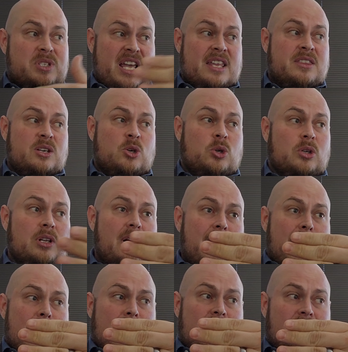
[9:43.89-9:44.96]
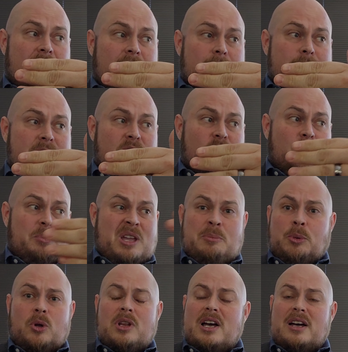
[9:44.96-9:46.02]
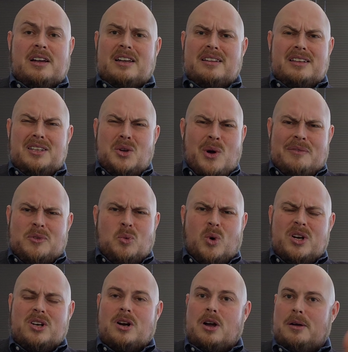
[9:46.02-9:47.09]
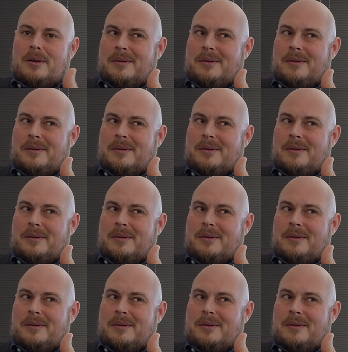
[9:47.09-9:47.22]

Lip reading: ethical, people, you have to wonder.